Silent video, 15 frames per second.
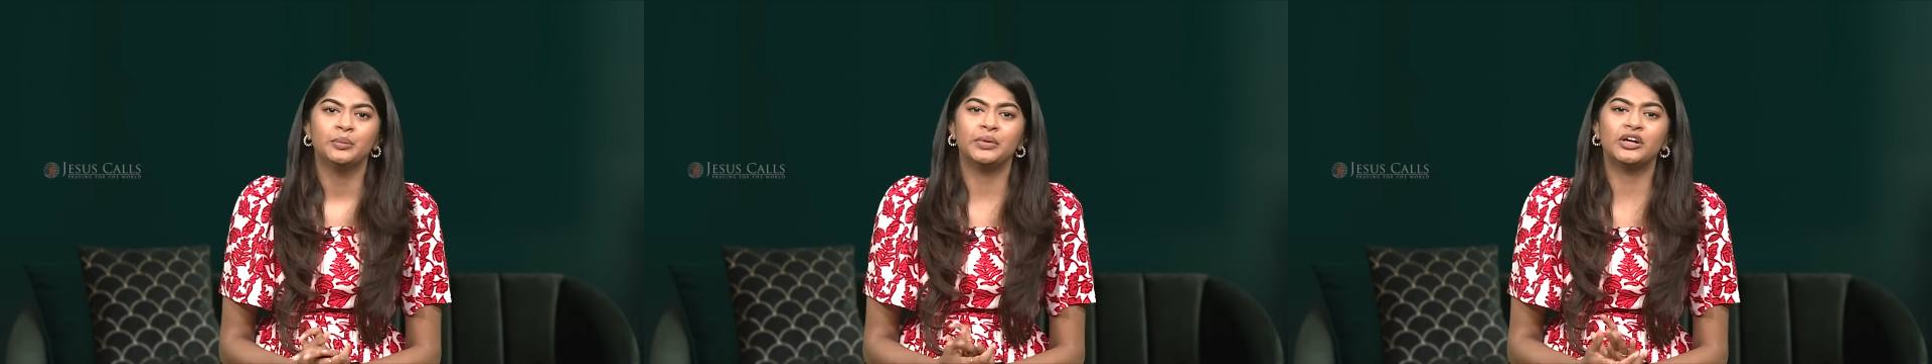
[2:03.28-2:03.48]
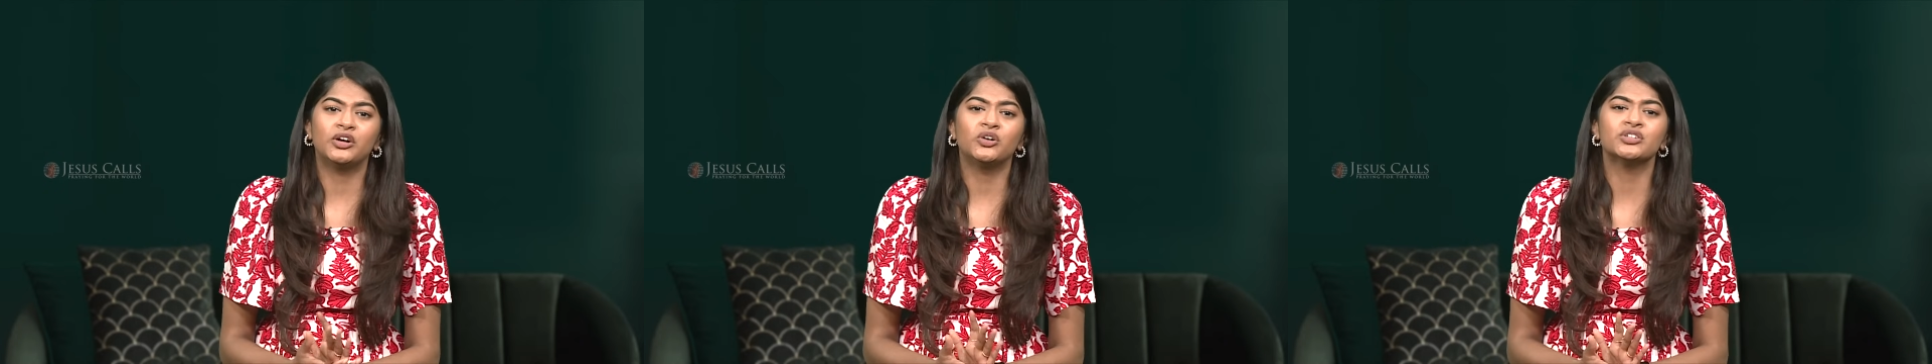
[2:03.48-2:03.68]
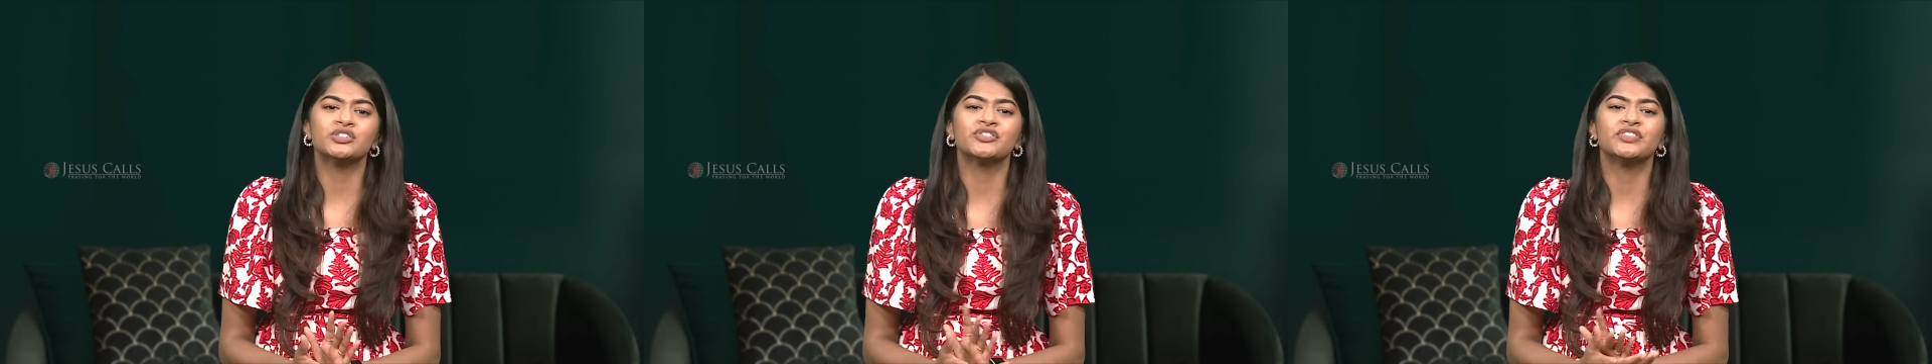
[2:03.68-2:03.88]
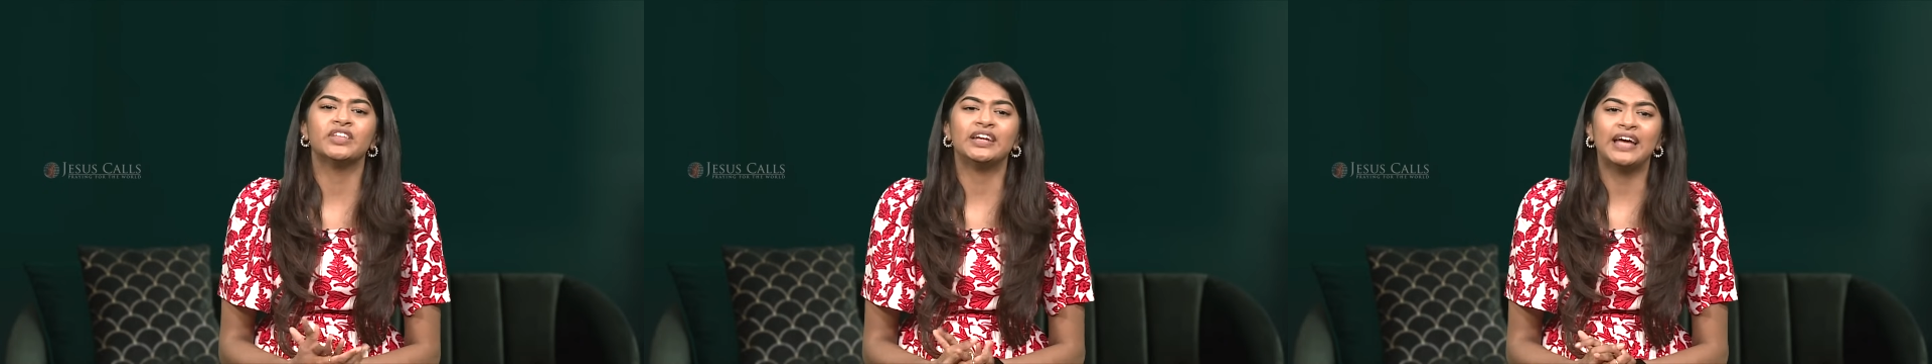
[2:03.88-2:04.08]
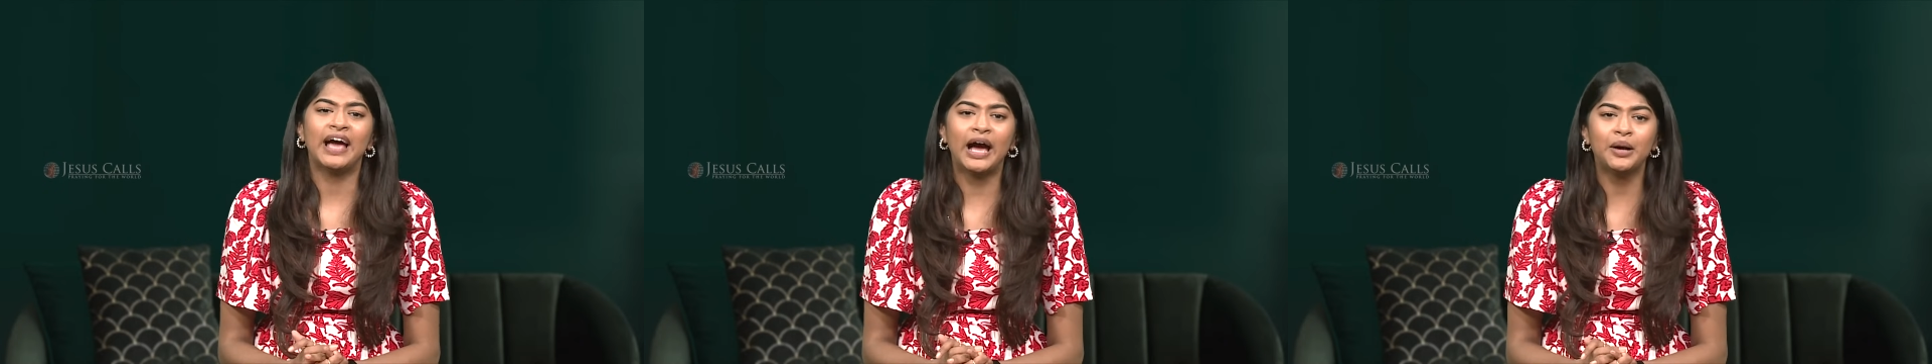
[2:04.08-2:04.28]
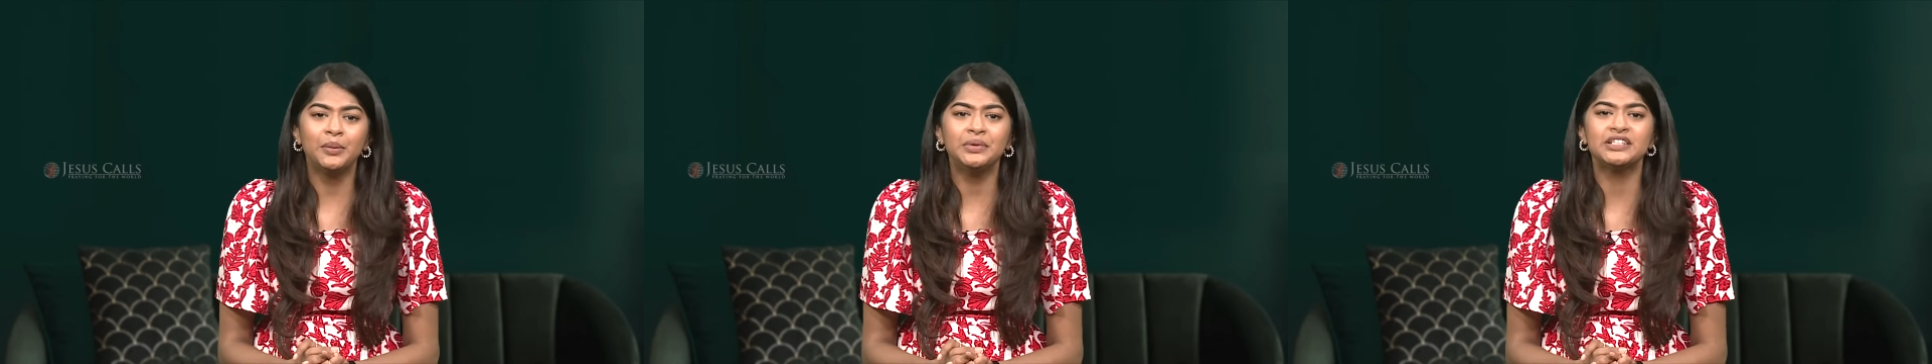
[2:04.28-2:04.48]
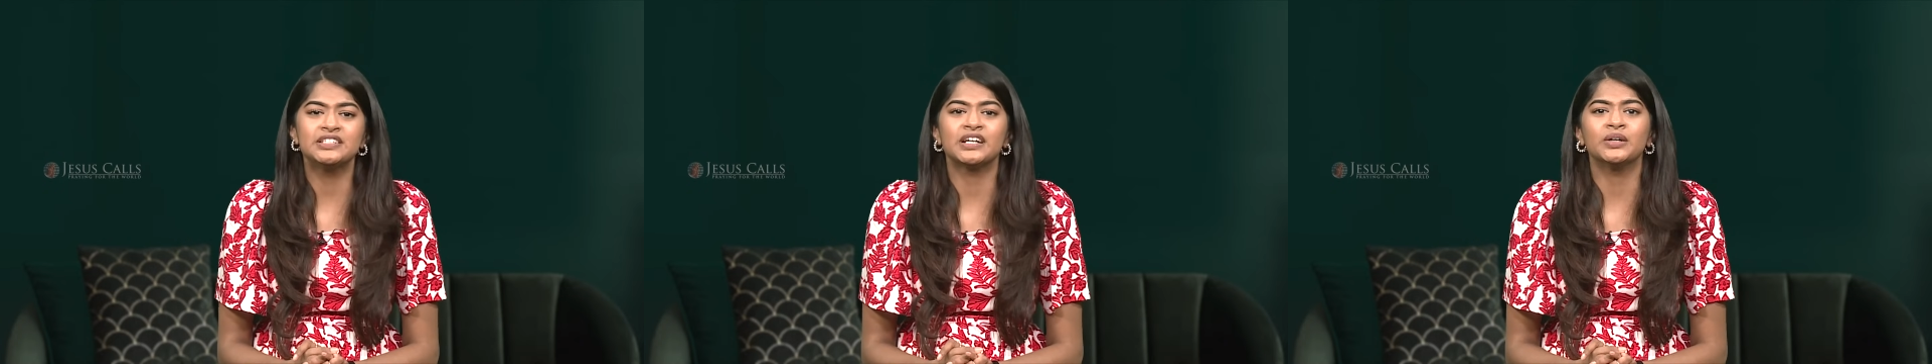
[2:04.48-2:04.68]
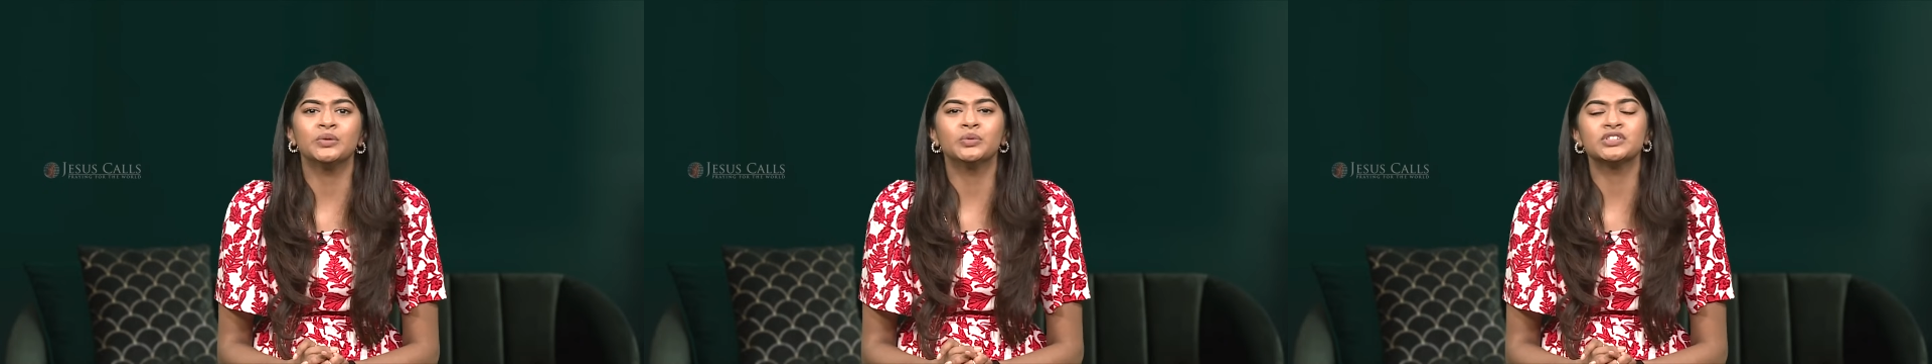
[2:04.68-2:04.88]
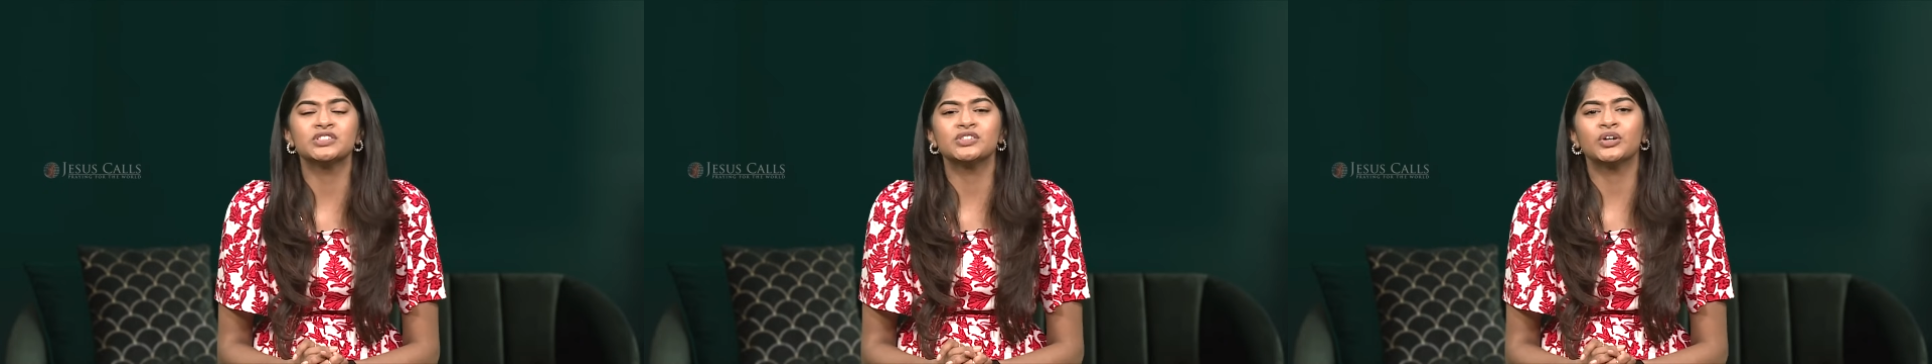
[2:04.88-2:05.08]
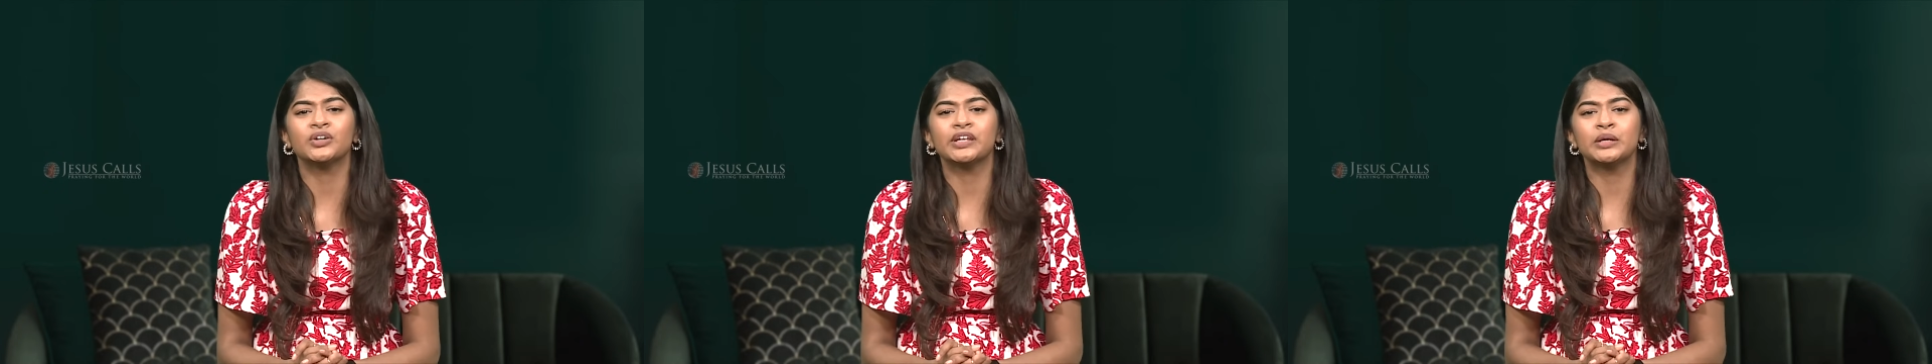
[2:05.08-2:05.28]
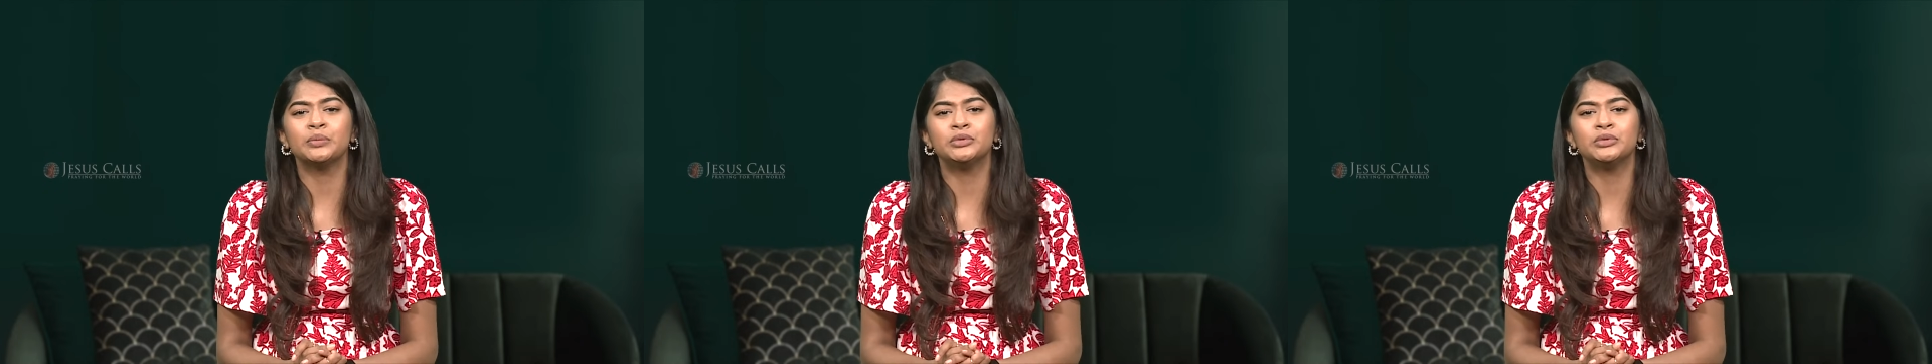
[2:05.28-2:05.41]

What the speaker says: Because of that habit, I was not